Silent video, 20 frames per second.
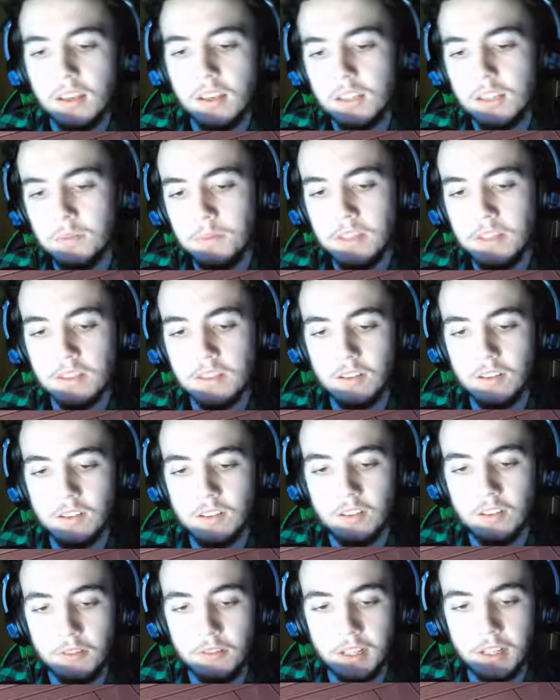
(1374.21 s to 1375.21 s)
It's been this
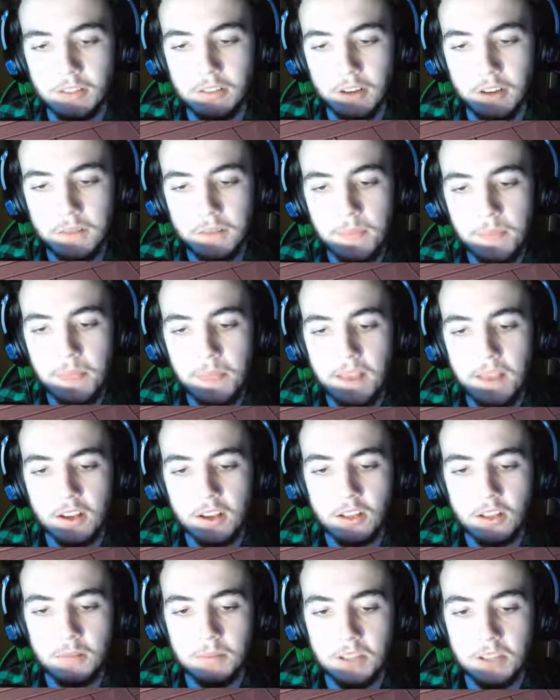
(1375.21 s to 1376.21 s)
long already, right? I
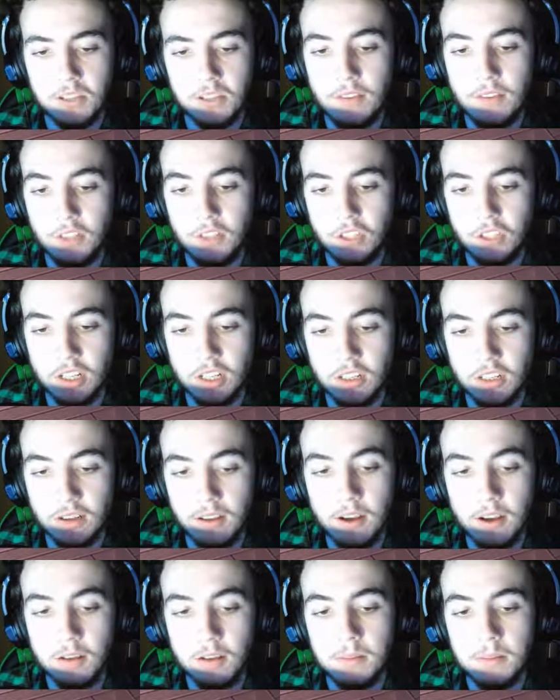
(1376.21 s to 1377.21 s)
can't imagine
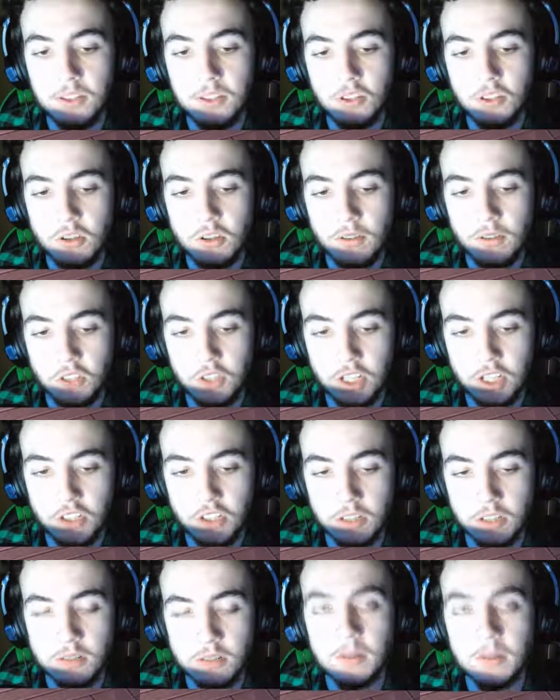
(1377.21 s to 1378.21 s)
you ever
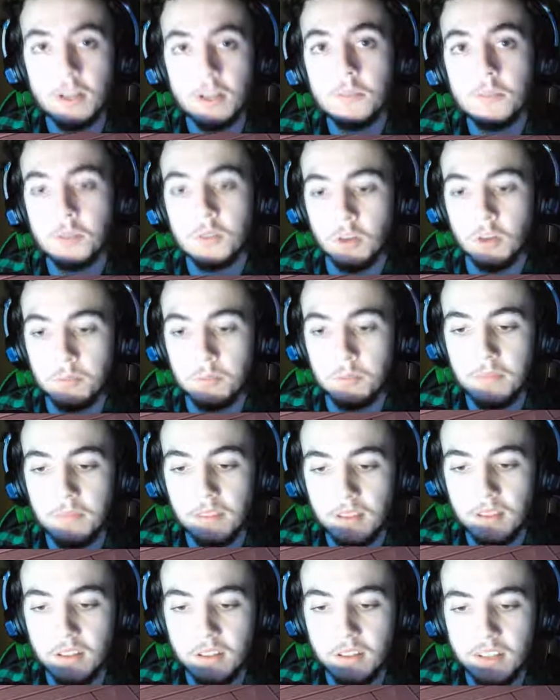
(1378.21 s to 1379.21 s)
changing, so my hopes are up.
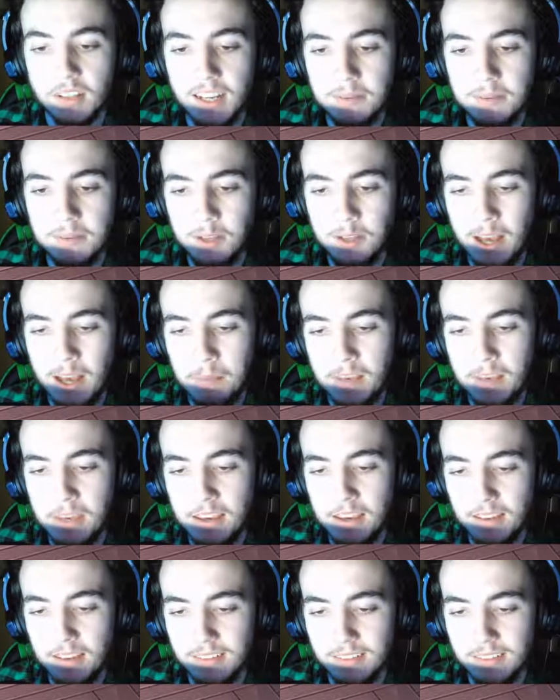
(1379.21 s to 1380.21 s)
I'm so
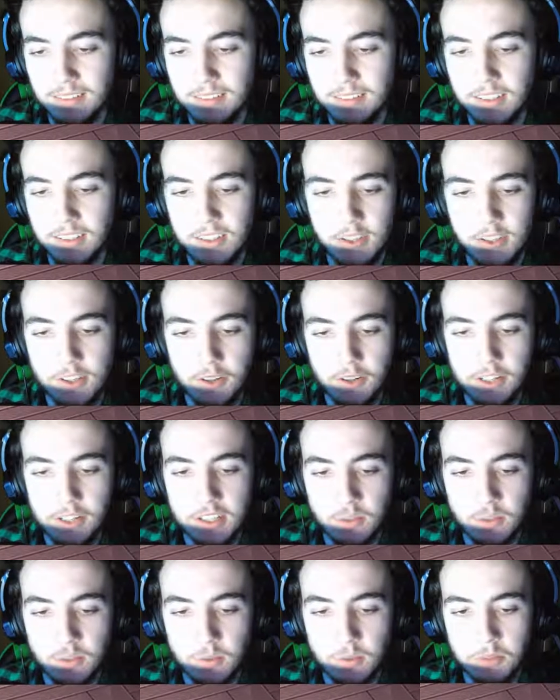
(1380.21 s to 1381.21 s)
happy. Sayori
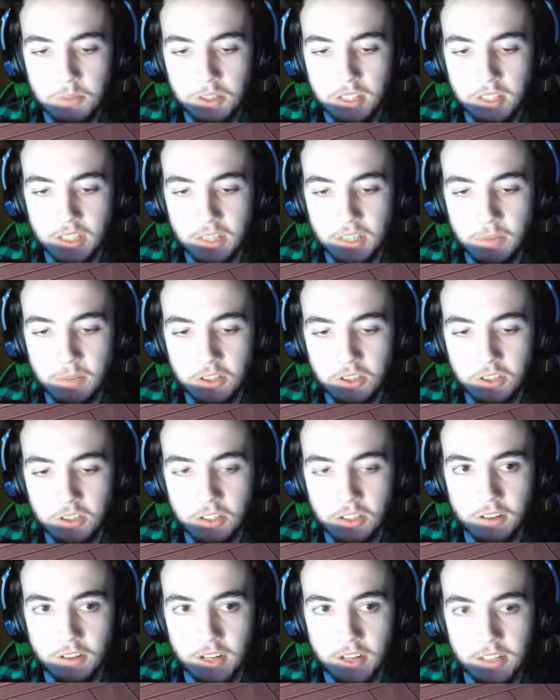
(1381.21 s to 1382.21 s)
has a whimsical expression
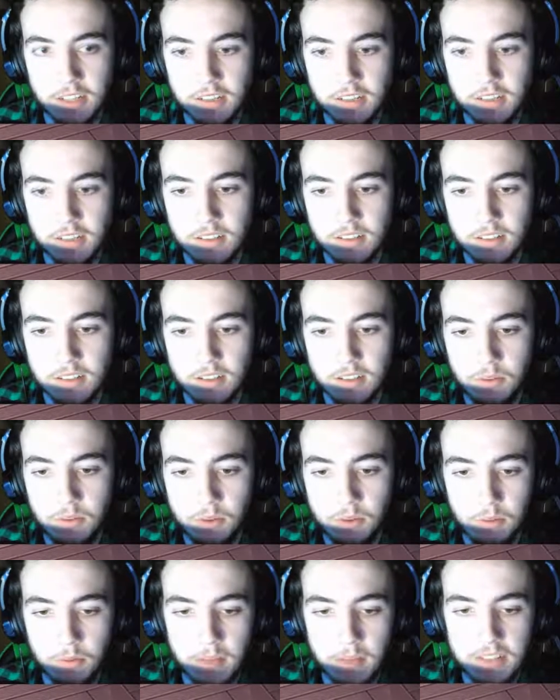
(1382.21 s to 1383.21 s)
in her eyes.
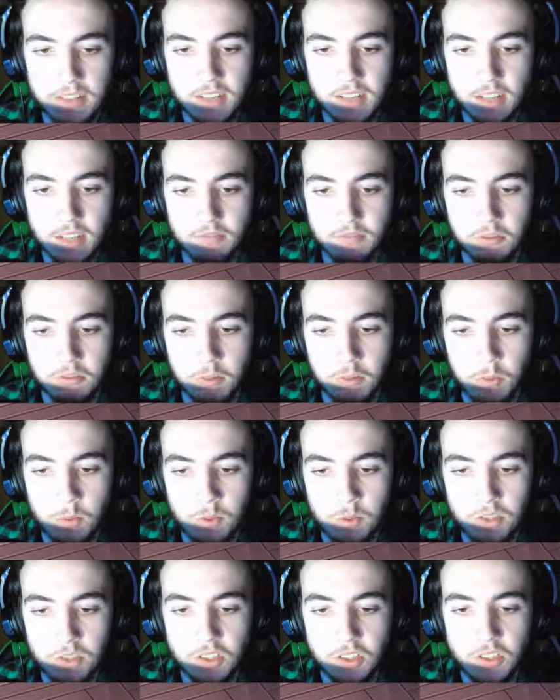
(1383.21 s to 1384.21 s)
We remain silent for a moment.